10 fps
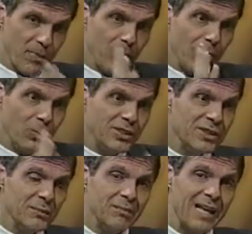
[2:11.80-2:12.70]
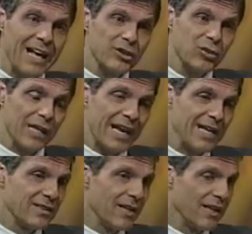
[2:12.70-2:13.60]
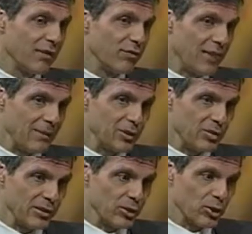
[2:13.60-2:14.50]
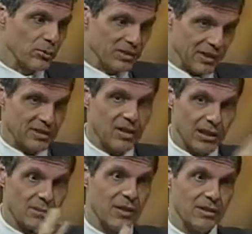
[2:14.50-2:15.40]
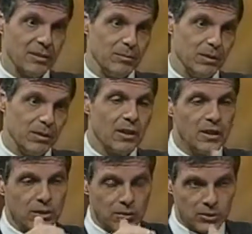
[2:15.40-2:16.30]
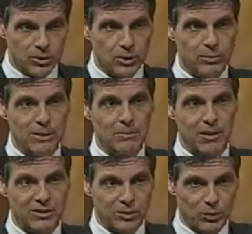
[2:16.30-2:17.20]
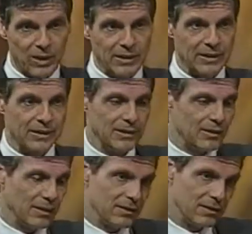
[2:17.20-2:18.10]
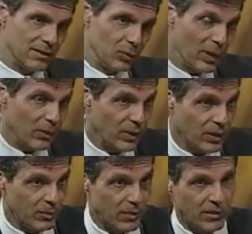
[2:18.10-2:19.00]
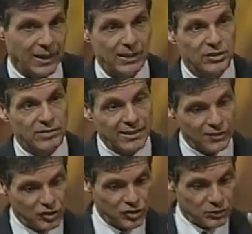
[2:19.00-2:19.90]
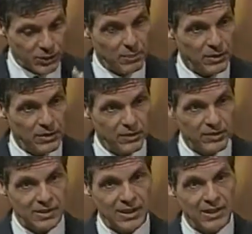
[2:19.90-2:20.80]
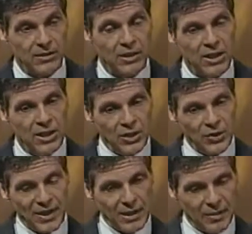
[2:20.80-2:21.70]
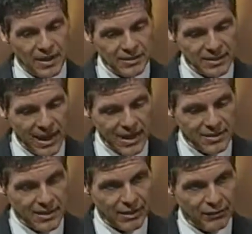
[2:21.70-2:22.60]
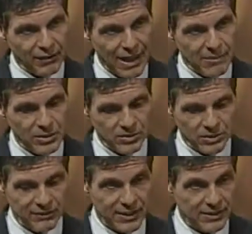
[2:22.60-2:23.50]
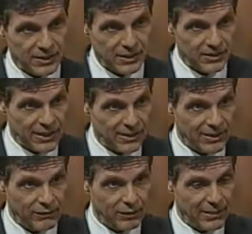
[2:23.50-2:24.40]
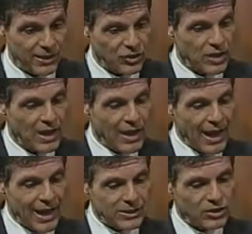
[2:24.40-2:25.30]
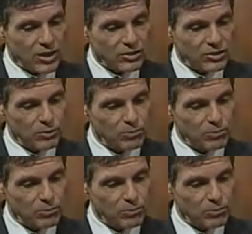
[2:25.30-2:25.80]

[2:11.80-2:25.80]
with some natural anti-inflammatory herbs that I talk about in the book, curcumin, boswellia, and white willow bark extract, and ginger, when you put those together, you get a nice anti-inflammatory effect to contain the inflammation and start to